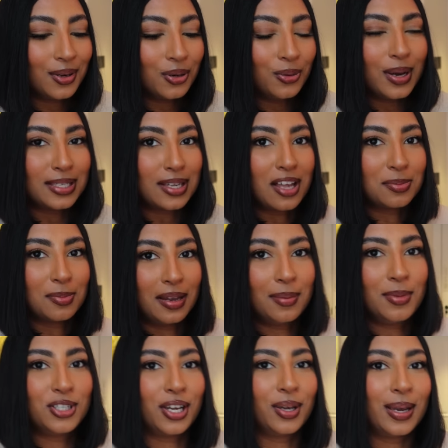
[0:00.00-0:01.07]
always ask me. Let
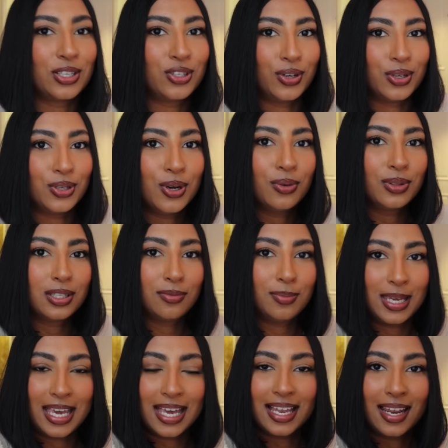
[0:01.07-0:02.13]
me show you. True, can you hold this for
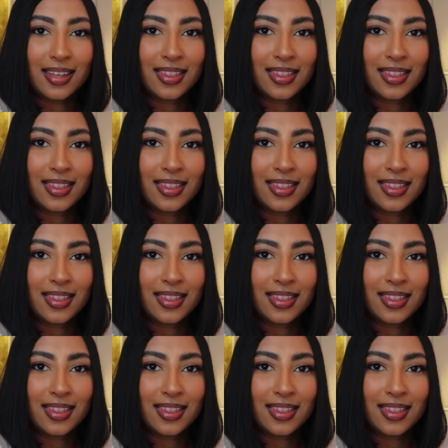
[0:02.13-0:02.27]
me here